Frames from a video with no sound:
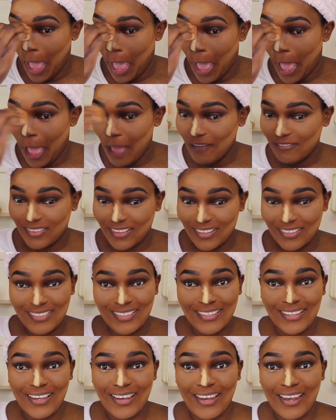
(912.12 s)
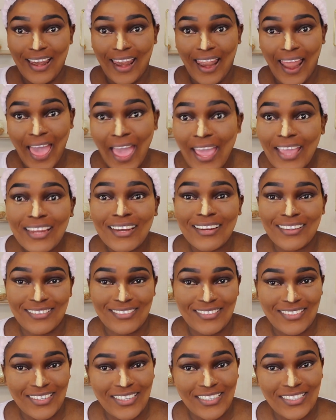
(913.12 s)
have the
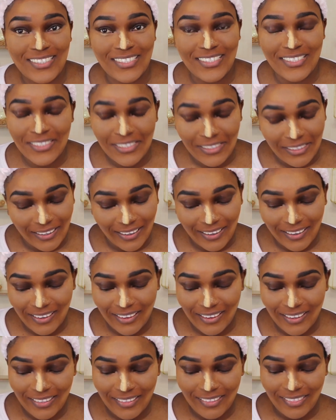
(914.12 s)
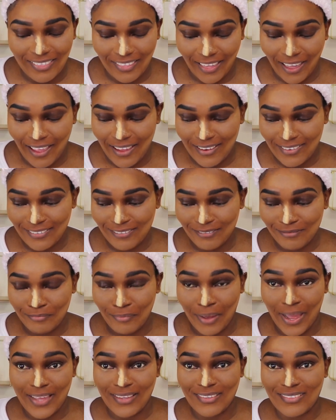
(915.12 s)
slightest idea that
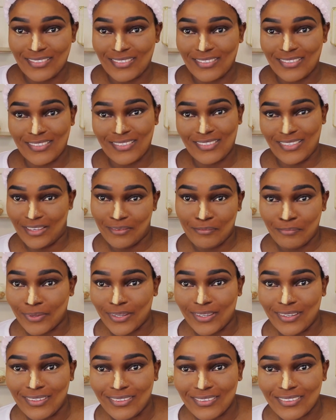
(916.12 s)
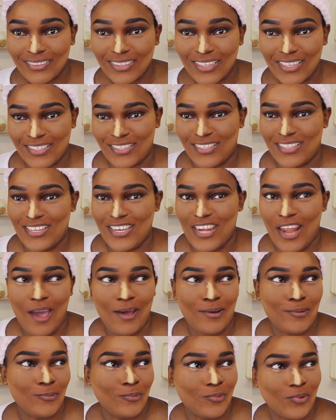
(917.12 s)
my seatbelt is
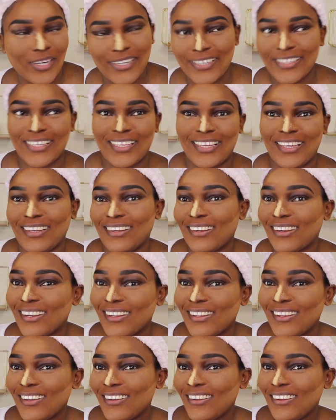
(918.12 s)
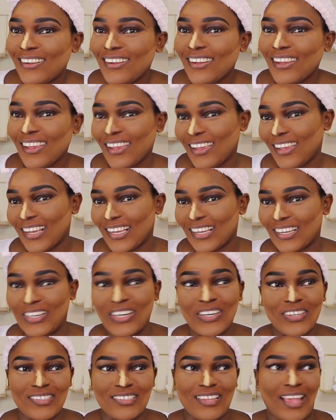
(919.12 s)
not working,
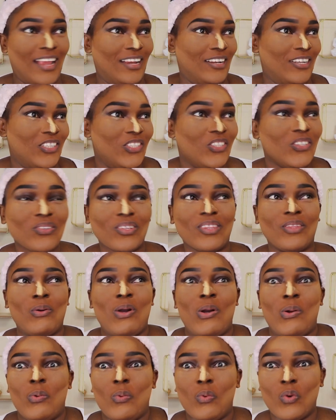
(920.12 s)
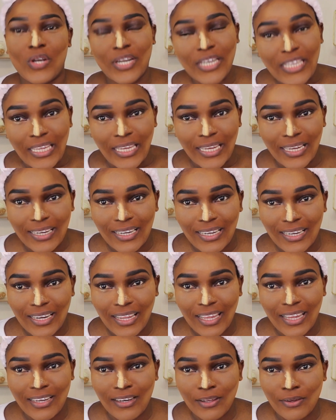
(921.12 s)
because I knew they were working,
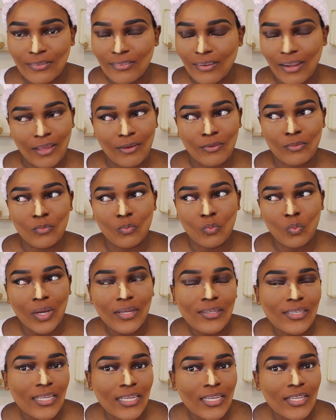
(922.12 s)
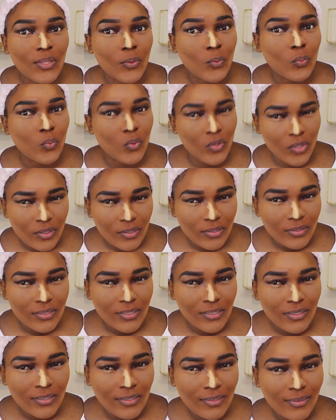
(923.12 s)
and I was like, what in the
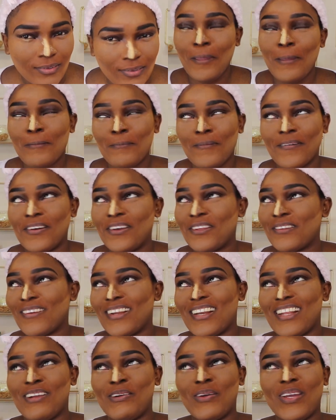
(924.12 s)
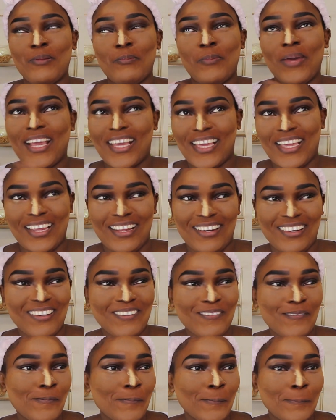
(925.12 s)
world? Because when he went back in,